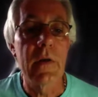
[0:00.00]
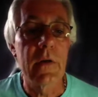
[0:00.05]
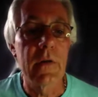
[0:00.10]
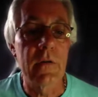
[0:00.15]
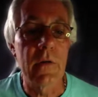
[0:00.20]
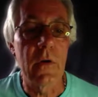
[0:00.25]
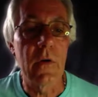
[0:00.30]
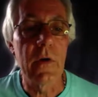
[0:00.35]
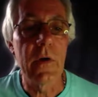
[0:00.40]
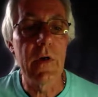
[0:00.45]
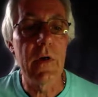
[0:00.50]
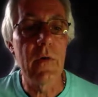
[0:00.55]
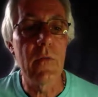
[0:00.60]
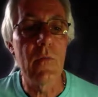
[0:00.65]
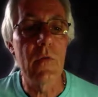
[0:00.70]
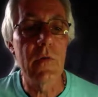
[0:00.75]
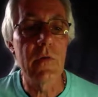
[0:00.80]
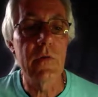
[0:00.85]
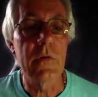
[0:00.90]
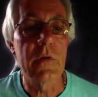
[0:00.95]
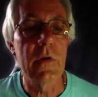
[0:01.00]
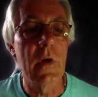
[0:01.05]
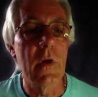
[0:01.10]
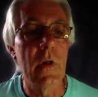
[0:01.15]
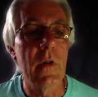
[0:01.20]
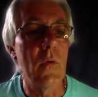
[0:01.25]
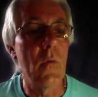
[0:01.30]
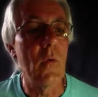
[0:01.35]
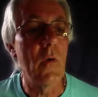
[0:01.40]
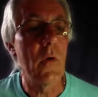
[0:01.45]
So he was
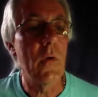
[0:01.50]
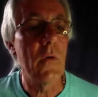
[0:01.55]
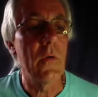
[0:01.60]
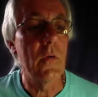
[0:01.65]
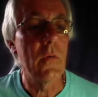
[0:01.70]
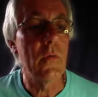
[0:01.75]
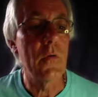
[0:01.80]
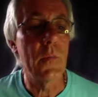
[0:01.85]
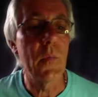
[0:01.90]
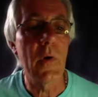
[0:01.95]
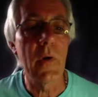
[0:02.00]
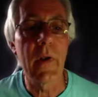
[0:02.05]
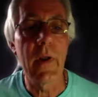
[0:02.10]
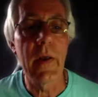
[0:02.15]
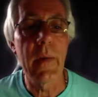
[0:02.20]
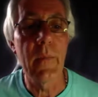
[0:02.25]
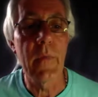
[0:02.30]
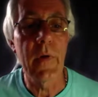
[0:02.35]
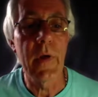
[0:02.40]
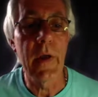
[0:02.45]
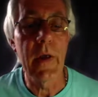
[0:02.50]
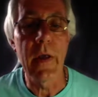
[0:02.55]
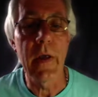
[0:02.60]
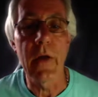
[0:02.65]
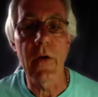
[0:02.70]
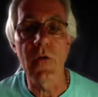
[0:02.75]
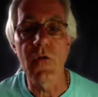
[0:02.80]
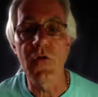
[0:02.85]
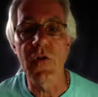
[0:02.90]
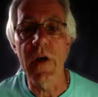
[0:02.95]
the one who was proclaimed
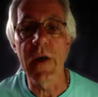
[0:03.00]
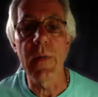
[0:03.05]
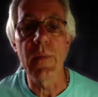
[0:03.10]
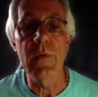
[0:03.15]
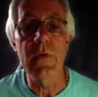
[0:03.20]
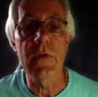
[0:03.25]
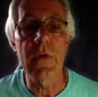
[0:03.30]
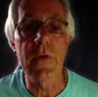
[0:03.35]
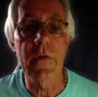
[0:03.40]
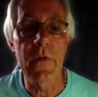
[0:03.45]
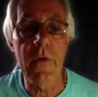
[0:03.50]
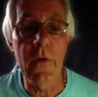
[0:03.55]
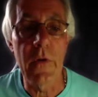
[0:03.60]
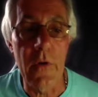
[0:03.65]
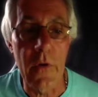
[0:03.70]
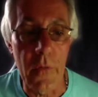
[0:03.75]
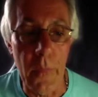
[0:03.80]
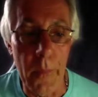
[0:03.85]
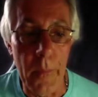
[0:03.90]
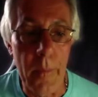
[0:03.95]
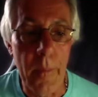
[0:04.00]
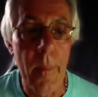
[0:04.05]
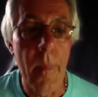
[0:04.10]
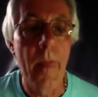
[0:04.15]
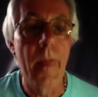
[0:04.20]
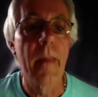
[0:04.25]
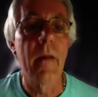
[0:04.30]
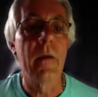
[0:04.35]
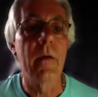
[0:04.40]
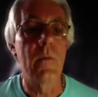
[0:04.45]
king. James III
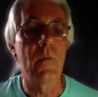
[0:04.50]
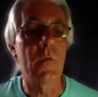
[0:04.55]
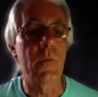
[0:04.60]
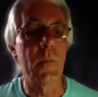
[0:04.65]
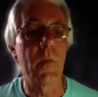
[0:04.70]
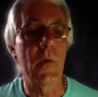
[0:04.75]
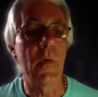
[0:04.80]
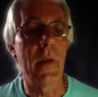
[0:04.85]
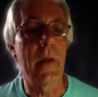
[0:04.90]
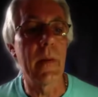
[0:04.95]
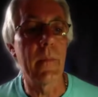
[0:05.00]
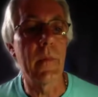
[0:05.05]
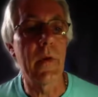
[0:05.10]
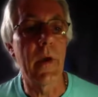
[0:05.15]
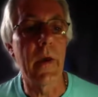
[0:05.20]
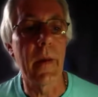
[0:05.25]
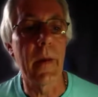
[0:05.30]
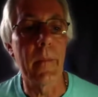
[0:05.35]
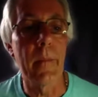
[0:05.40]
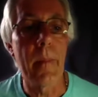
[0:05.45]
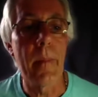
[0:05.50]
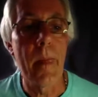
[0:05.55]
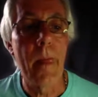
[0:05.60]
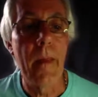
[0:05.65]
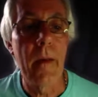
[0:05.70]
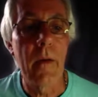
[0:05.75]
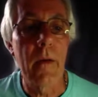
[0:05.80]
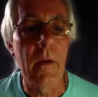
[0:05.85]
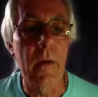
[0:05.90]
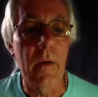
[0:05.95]
was proclaimed king
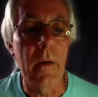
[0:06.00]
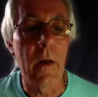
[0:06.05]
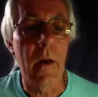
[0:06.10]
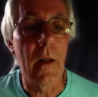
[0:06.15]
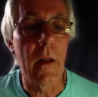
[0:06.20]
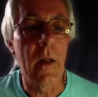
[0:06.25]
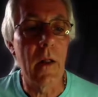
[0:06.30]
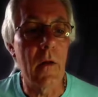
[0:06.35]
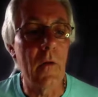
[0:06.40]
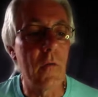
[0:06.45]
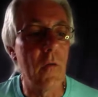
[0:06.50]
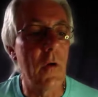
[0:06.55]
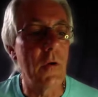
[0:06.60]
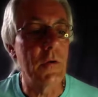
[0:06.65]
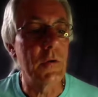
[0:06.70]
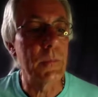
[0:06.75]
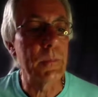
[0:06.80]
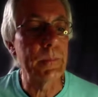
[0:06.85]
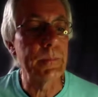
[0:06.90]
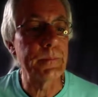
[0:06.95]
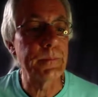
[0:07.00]
at Carlisle Cross.